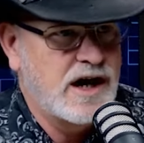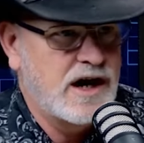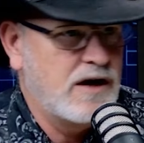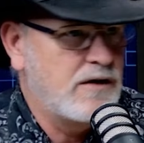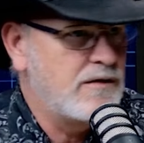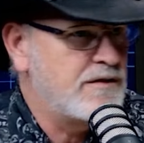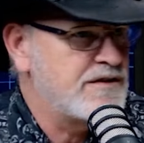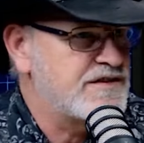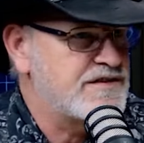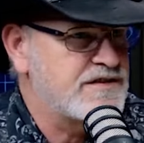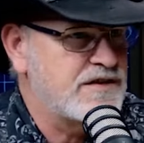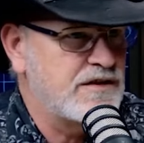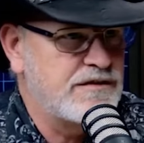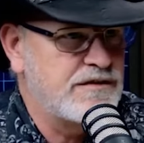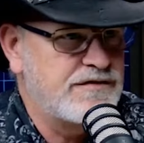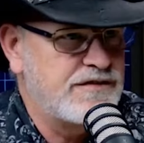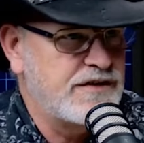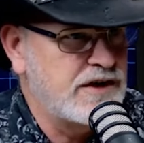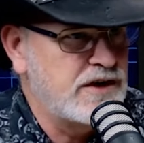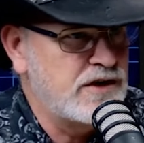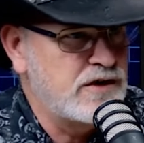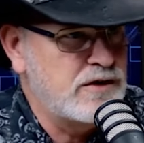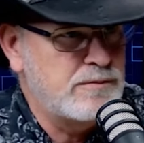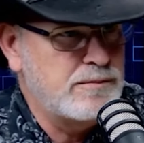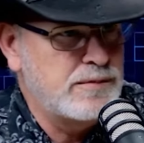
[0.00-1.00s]
it's
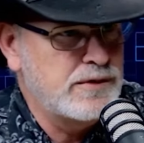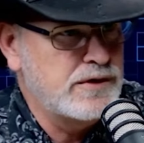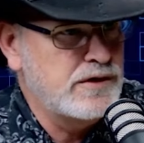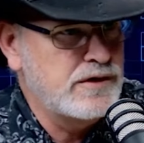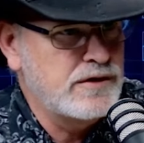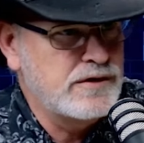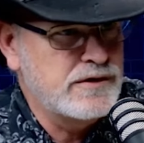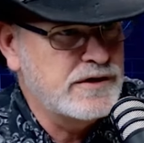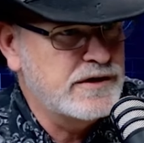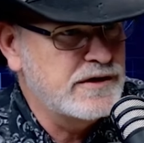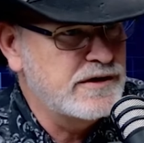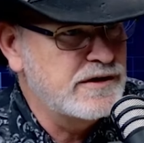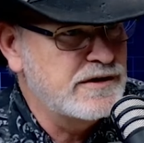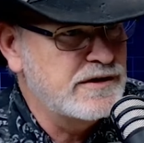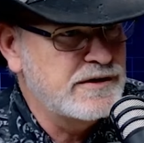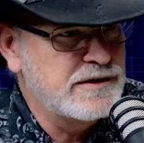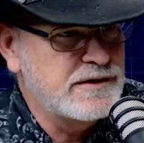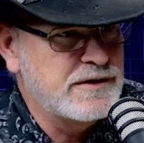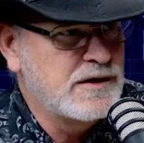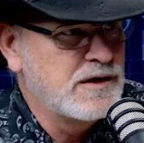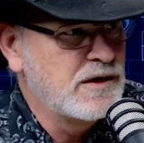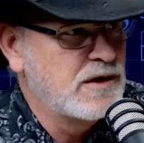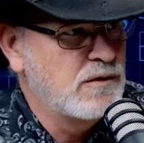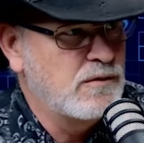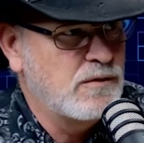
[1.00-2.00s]
Sophia Bueller. And,
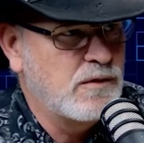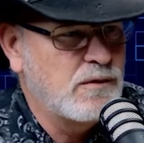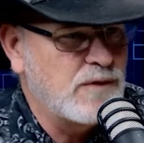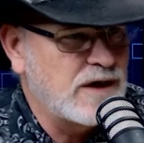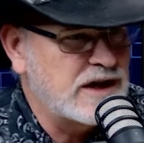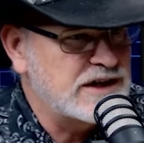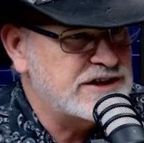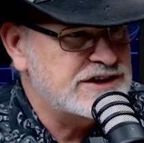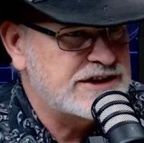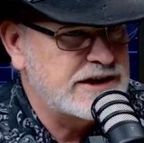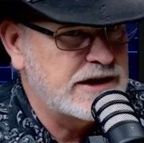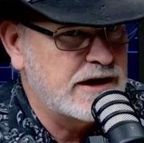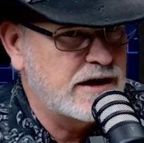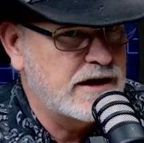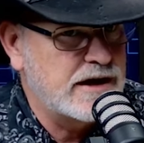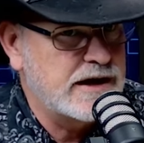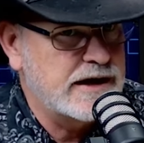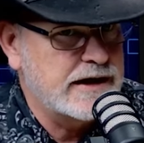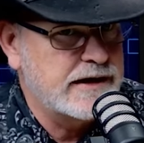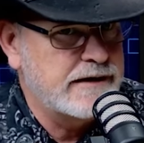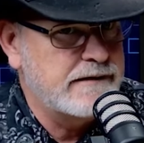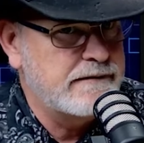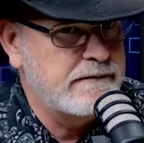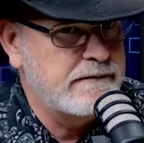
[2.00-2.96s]
well, why is she haunting it?